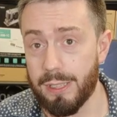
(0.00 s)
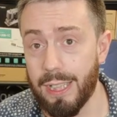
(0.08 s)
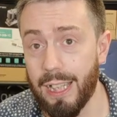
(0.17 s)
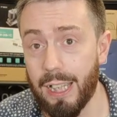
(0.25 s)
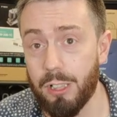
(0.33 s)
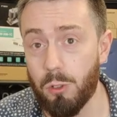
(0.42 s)
with
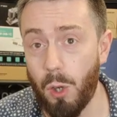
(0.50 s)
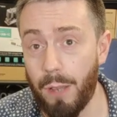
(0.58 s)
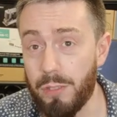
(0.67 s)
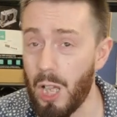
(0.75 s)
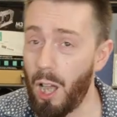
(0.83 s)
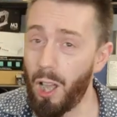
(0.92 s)
Seagate
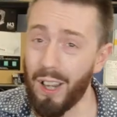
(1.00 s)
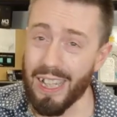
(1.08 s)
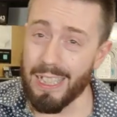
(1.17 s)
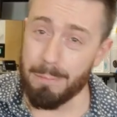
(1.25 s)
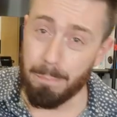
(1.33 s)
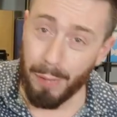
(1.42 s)
drives
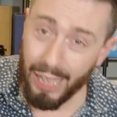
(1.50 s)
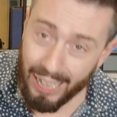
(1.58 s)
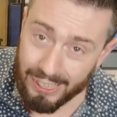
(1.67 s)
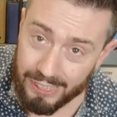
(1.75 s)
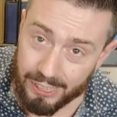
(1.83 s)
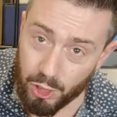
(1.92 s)
are a
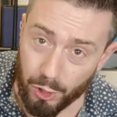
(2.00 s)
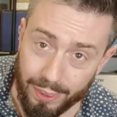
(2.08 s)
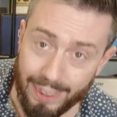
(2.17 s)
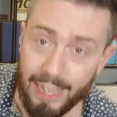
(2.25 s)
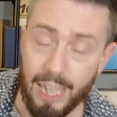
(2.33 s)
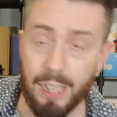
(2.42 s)
bloody
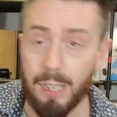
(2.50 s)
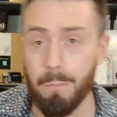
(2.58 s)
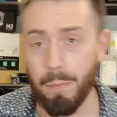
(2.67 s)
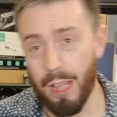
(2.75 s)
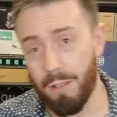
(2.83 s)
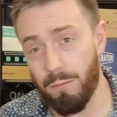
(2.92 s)
good
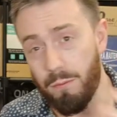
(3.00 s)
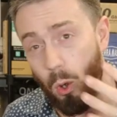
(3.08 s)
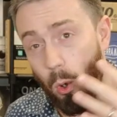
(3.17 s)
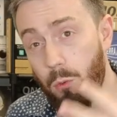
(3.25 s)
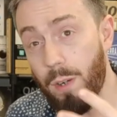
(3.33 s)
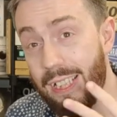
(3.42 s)
thing, and
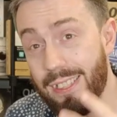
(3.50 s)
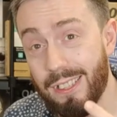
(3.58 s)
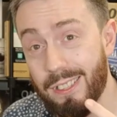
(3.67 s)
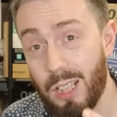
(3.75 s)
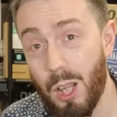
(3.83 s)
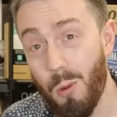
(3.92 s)
four
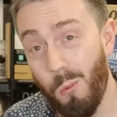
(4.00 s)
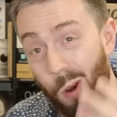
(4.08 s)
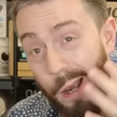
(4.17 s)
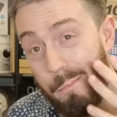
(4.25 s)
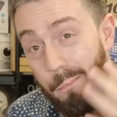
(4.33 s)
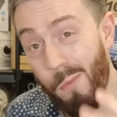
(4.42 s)
reasons
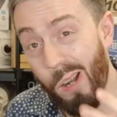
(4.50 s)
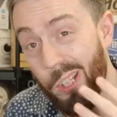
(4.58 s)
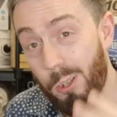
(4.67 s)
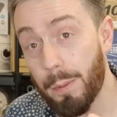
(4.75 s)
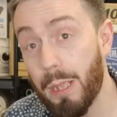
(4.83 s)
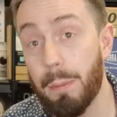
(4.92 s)
why it
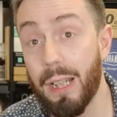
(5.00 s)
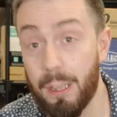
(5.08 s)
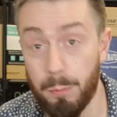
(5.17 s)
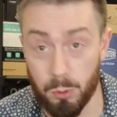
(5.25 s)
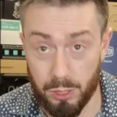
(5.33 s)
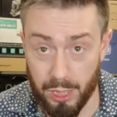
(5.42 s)
might not be
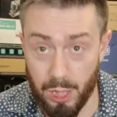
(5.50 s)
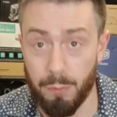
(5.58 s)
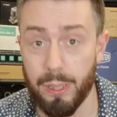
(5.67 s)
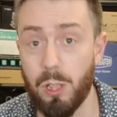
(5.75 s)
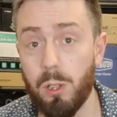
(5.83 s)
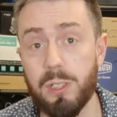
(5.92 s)
applicable to
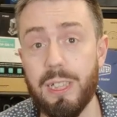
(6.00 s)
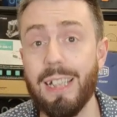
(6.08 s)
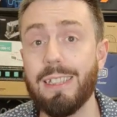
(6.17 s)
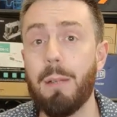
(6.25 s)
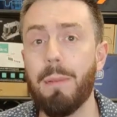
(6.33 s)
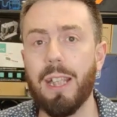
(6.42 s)
you and your
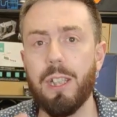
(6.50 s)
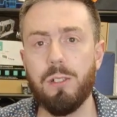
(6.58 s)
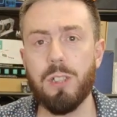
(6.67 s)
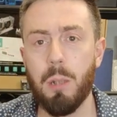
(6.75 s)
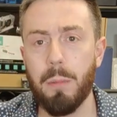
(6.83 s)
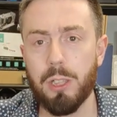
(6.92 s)
setup.
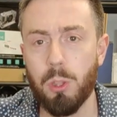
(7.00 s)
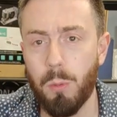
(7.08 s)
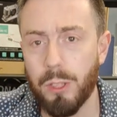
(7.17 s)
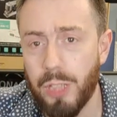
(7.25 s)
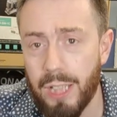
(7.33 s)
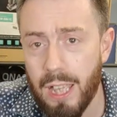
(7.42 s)
Thank you so
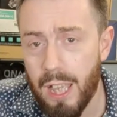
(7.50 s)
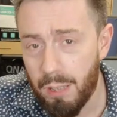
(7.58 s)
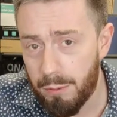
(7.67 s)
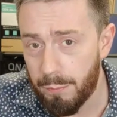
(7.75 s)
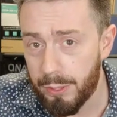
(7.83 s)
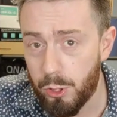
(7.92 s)
much for watching.
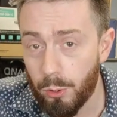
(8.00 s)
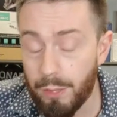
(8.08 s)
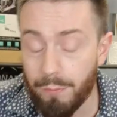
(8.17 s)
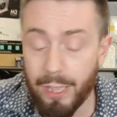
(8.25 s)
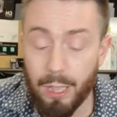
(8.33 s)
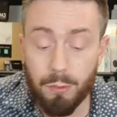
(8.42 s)
If you've
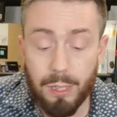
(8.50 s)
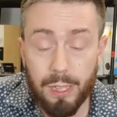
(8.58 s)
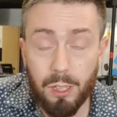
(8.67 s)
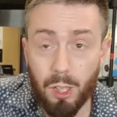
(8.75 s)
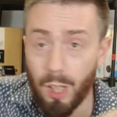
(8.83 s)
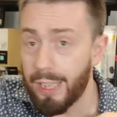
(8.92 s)
enjoyed the video,
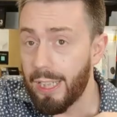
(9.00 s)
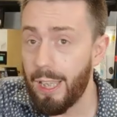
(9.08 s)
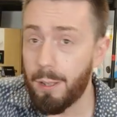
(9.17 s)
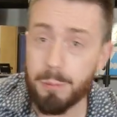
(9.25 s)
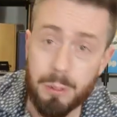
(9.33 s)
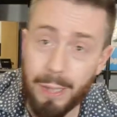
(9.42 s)
click
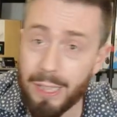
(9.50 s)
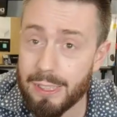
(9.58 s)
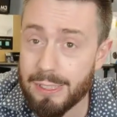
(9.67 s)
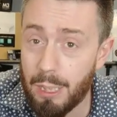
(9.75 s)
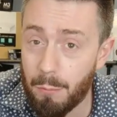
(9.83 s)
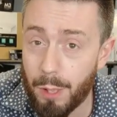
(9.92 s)
like, it helps me
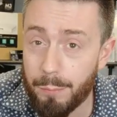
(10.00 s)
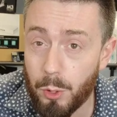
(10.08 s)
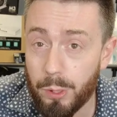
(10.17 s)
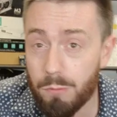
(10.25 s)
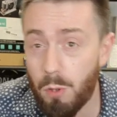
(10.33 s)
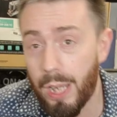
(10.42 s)
understand what
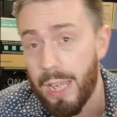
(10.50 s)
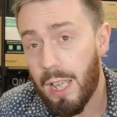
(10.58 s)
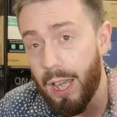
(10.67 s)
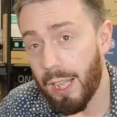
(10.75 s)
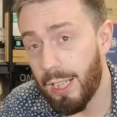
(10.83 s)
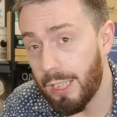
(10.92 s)
I'm doing
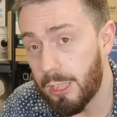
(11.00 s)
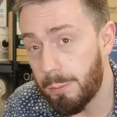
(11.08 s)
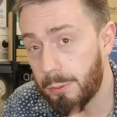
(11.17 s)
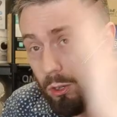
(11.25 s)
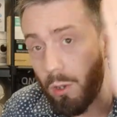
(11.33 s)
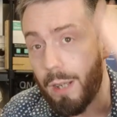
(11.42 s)
right, and
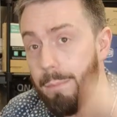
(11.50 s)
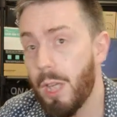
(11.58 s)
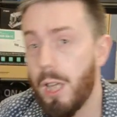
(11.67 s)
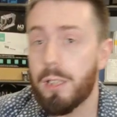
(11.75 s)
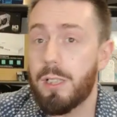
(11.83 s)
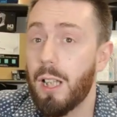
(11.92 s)
click
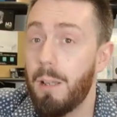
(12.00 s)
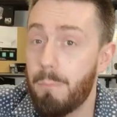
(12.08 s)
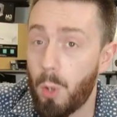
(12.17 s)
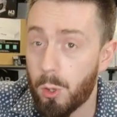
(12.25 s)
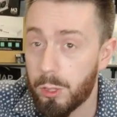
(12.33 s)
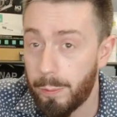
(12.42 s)
subscribe to
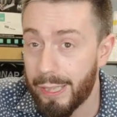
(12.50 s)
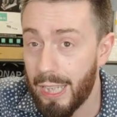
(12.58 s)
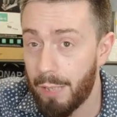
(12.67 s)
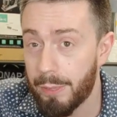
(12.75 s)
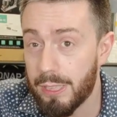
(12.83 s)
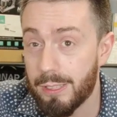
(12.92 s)
learn more as
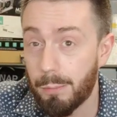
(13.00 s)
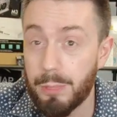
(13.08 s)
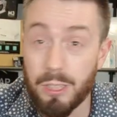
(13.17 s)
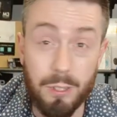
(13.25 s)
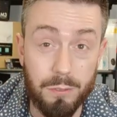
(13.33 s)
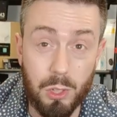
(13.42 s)
we cover the
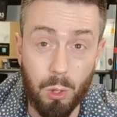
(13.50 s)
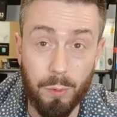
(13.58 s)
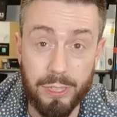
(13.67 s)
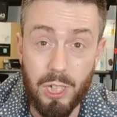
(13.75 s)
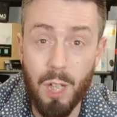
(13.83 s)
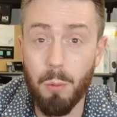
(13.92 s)
subject of
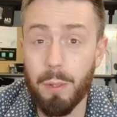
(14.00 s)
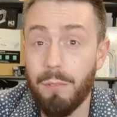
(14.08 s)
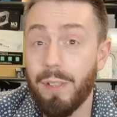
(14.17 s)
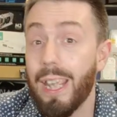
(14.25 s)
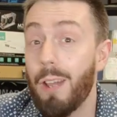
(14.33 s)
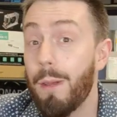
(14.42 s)
storage
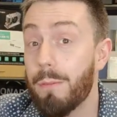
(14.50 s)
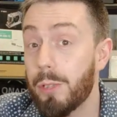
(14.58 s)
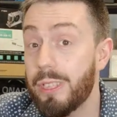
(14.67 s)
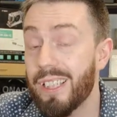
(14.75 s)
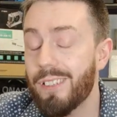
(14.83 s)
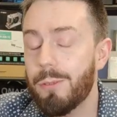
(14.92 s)
with a video
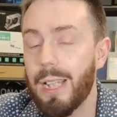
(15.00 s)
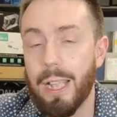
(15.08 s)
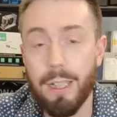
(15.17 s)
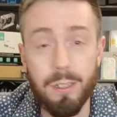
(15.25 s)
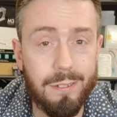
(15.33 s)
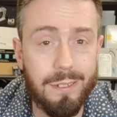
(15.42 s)
every single
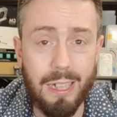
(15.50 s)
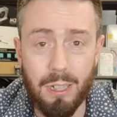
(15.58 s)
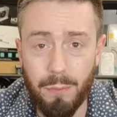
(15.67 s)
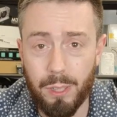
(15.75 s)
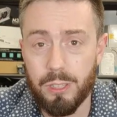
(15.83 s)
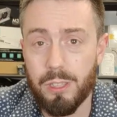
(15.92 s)
And do
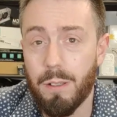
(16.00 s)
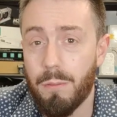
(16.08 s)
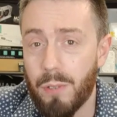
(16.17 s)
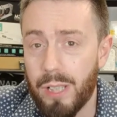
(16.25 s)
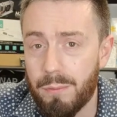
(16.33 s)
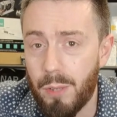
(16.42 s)
take advantage
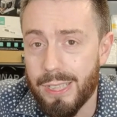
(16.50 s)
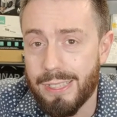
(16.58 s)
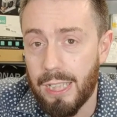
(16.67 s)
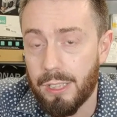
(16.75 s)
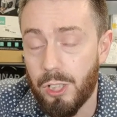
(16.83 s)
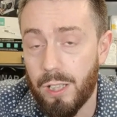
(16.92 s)
of the free
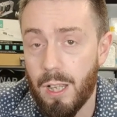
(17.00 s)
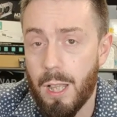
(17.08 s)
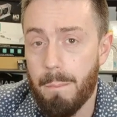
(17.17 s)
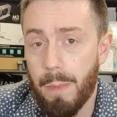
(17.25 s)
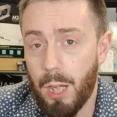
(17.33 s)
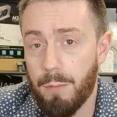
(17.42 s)
advice
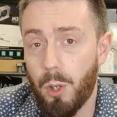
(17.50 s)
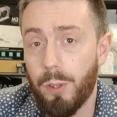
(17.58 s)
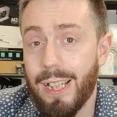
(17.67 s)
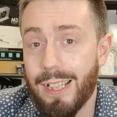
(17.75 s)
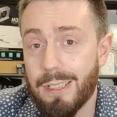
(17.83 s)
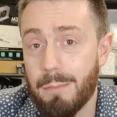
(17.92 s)
section
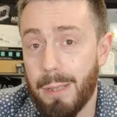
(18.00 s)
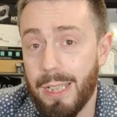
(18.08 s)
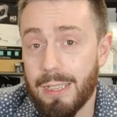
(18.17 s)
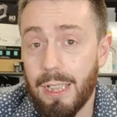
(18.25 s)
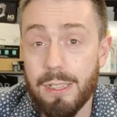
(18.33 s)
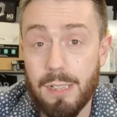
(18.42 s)
over on
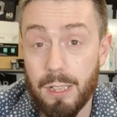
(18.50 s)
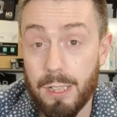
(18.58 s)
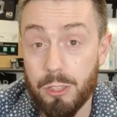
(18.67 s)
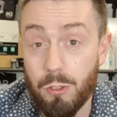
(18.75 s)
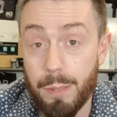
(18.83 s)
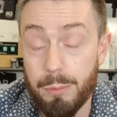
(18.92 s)
NASCompares linked
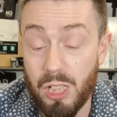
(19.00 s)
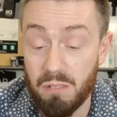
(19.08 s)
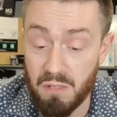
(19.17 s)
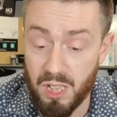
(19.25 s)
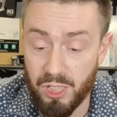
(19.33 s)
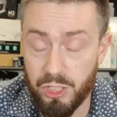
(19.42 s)
in the
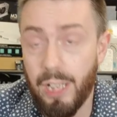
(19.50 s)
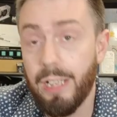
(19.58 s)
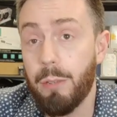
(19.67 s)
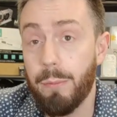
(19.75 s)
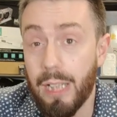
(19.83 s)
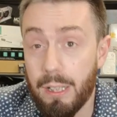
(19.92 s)
description.
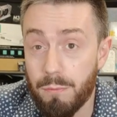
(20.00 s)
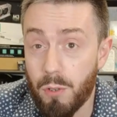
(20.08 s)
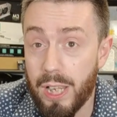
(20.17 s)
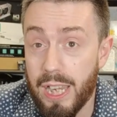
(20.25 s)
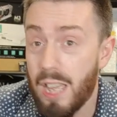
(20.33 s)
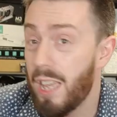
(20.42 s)
Genuinely
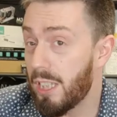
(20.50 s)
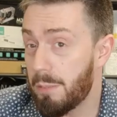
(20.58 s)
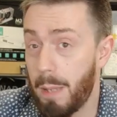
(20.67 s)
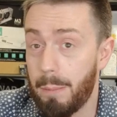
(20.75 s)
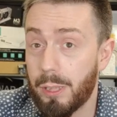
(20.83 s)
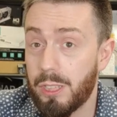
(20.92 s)
free,
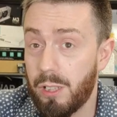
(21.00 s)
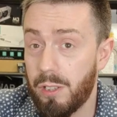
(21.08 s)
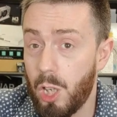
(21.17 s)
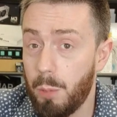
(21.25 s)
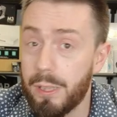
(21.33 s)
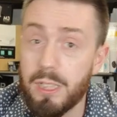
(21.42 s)
it's manned by
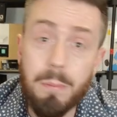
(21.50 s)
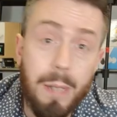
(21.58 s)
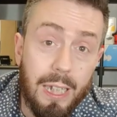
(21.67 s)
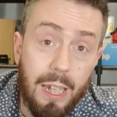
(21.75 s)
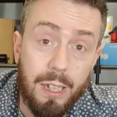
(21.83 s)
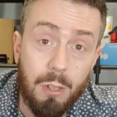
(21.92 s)
two
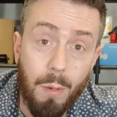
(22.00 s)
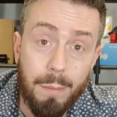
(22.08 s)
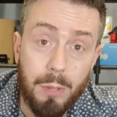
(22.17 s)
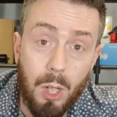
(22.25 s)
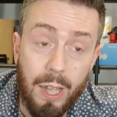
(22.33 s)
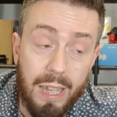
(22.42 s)
humans, me and Eddie the
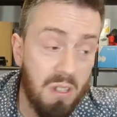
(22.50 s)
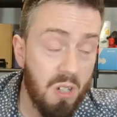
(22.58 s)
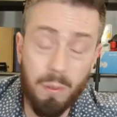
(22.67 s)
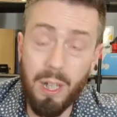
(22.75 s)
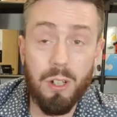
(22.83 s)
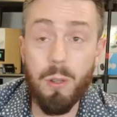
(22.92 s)
web guy.
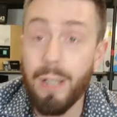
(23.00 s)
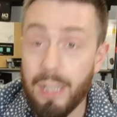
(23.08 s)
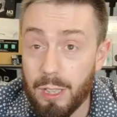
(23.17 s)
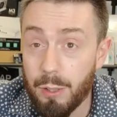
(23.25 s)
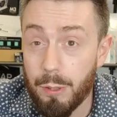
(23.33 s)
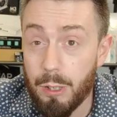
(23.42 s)
We don't do
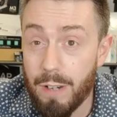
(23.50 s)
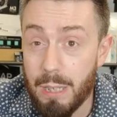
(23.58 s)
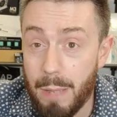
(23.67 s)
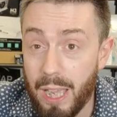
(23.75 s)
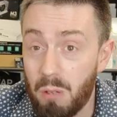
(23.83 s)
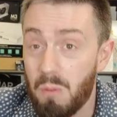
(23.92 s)
anything with
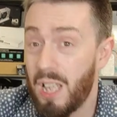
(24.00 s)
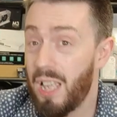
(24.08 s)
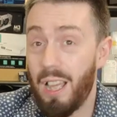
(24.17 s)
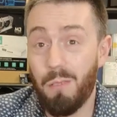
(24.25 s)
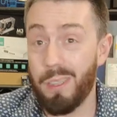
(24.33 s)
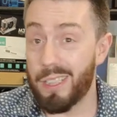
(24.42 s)
your email,
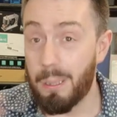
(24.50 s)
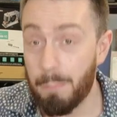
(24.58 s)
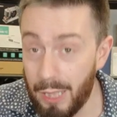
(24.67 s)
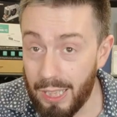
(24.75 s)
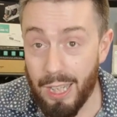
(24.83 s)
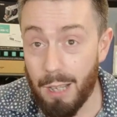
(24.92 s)
and it's
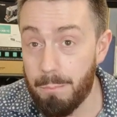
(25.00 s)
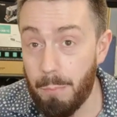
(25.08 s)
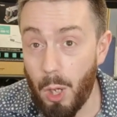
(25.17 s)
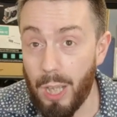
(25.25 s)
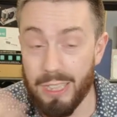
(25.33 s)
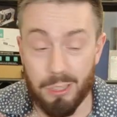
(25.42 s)
completely
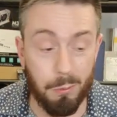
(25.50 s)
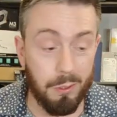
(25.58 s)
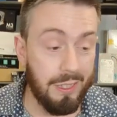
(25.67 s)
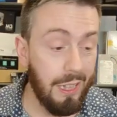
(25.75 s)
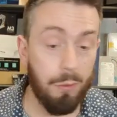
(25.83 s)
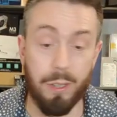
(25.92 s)

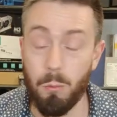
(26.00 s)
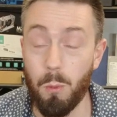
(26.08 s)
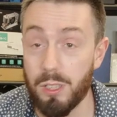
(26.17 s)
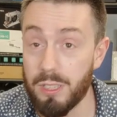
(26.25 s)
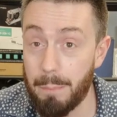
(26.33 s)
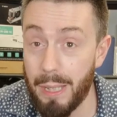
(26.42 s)
unbiased. We'll tell
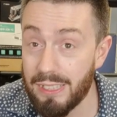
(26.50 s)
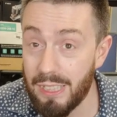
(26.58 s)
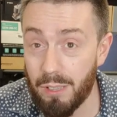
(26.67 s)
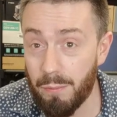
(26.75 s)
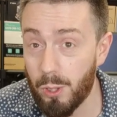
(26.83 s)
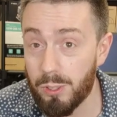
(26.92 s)
you what's the
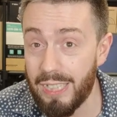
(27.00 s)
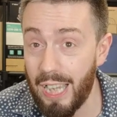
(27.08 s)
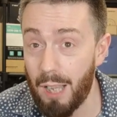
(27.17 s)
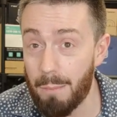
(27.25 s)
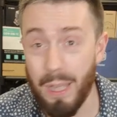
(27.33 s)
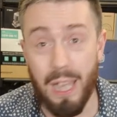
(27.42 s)
best thing for your
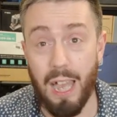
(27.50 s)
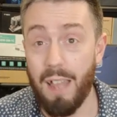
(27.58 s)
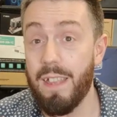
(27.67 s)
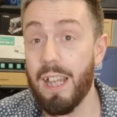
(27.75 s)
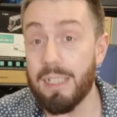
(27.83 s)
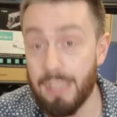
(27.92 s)
setup,
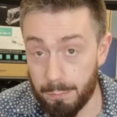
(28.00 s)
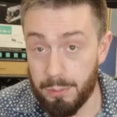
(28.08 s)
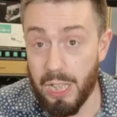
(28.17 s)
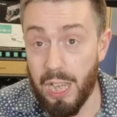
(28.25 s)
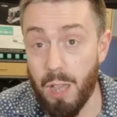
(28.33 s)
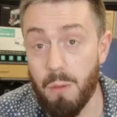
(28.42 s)
and then it's
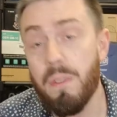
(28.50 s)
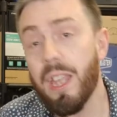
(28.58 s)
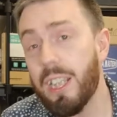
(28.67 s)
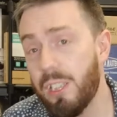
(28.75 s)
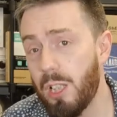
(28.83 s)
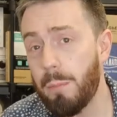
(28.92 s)
up to you.
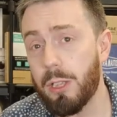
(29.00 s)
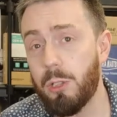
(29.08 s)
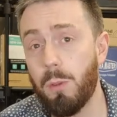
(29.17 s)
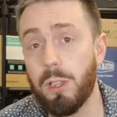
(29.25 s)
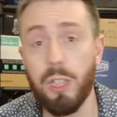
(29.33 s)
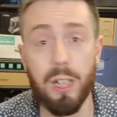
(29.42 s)
Thank you so
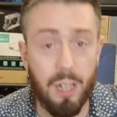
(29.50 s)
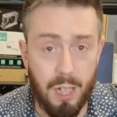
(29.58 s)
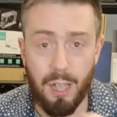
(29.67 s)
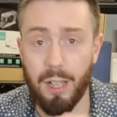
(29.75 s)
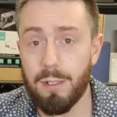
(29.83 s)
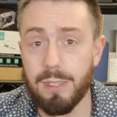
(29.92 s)
much for
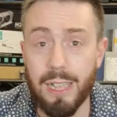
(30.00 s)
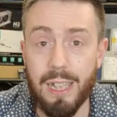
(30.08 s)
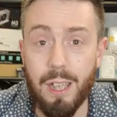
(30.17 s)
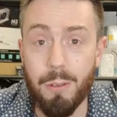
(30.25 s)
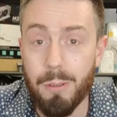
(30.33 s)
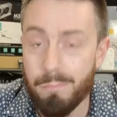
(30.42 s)
watching, and I'll
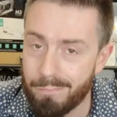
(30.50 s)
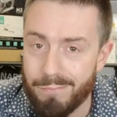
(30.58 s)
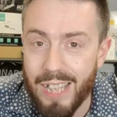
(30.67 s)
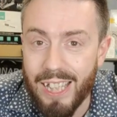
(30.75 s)
see you